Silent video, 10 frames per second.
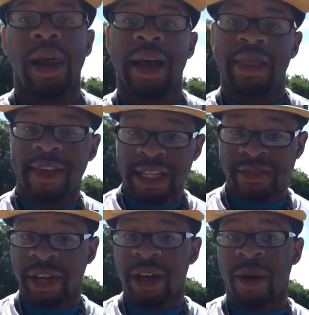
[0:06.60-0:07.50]
In this
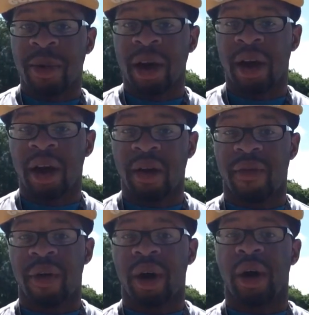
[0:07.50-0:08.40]
video I'm going to
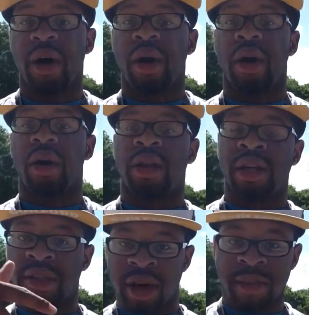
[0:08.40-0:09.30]
cover
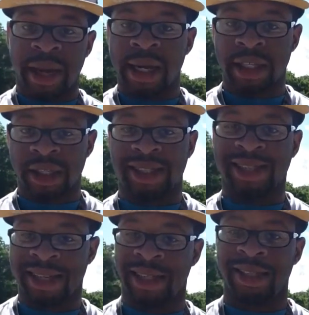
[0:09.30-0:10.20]
the drum major's
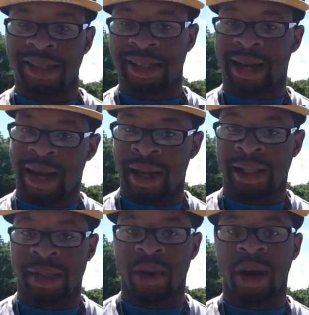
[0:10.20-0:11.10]
attention
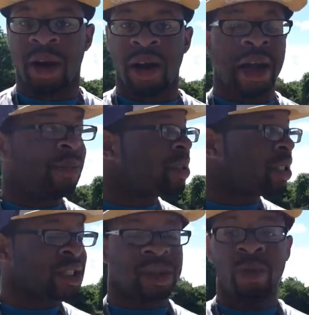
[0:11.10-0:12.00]
stance. We're going to call that
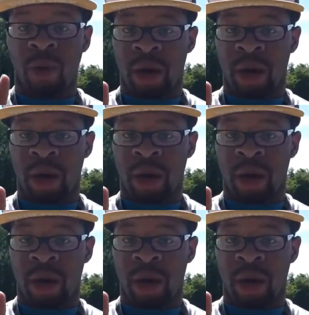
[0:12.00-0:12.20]
position